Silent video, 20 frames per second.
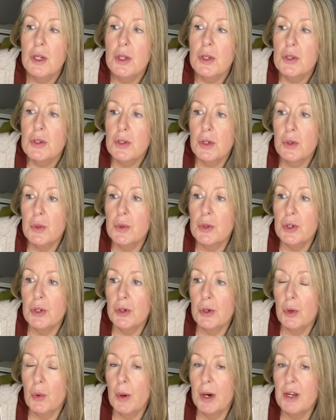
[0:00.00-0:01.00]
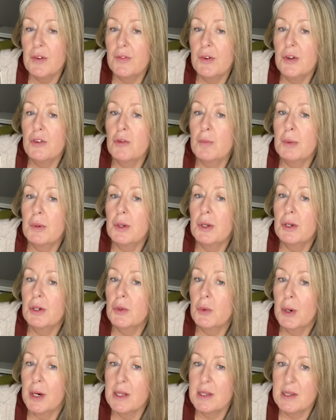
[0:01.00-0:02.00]
So you're quite vulnerable and
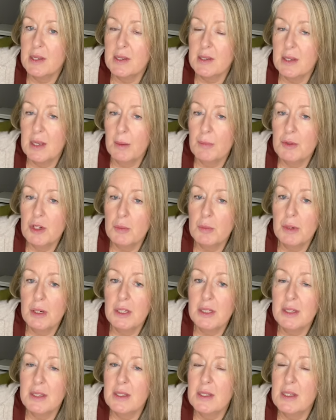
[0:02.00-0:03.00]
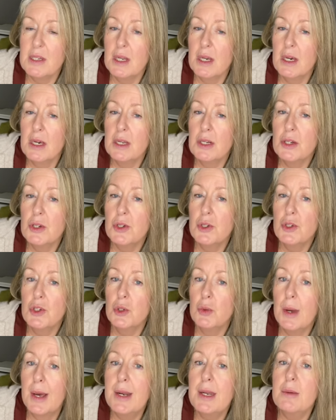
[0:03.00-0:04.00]
quite susceptible at this stage to
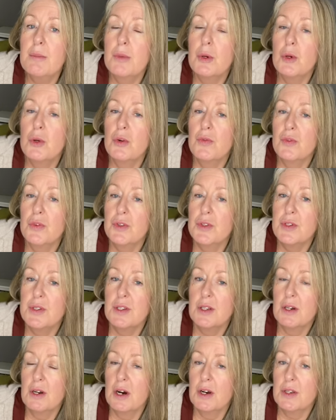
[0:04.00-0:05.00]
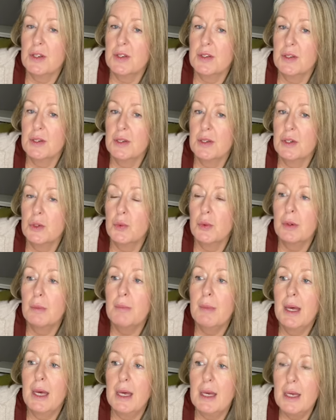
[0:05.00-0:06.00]
any maneuvers the narcissist will
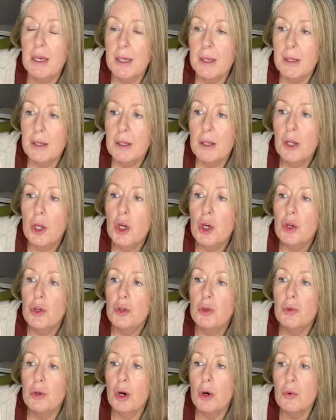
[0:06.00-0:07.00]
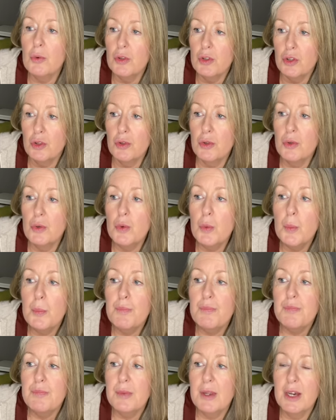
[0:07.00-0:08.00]
make. You go through
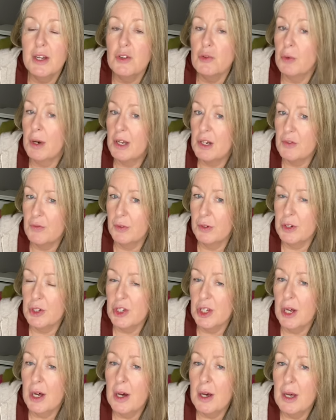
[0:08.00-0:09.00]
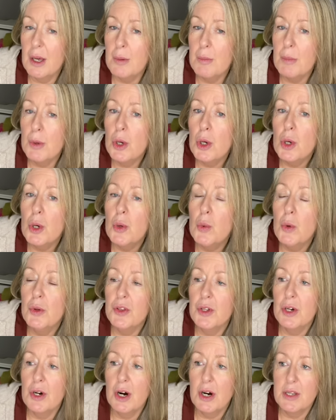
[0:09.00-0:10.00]
a dreadful time when the
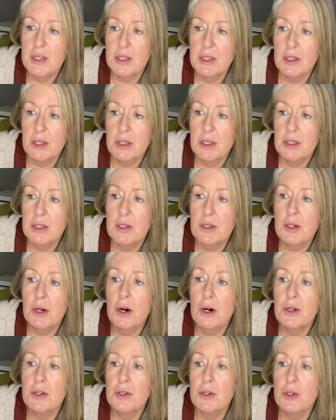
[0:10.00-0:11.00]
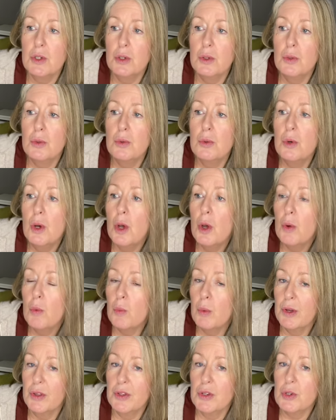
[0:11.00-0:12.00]
narcissist starts to
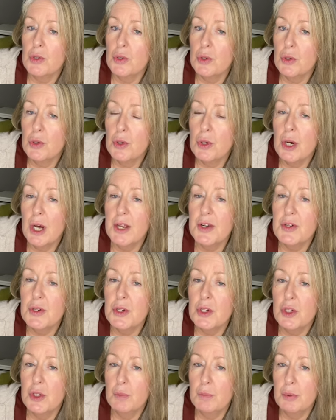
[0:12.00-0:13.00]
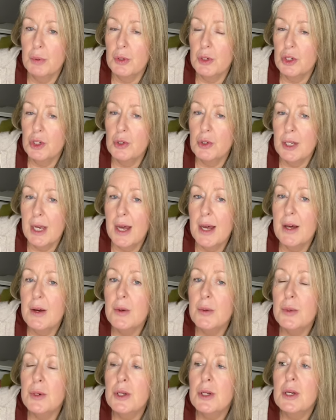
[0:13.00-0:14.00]
withdraw and to put you
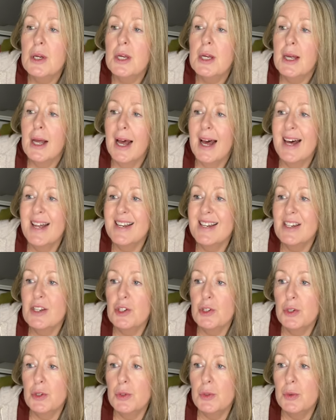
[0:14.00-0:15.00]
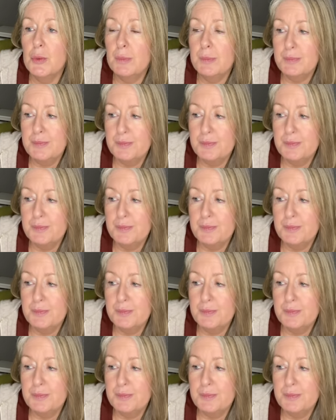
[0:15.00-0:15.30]
down and to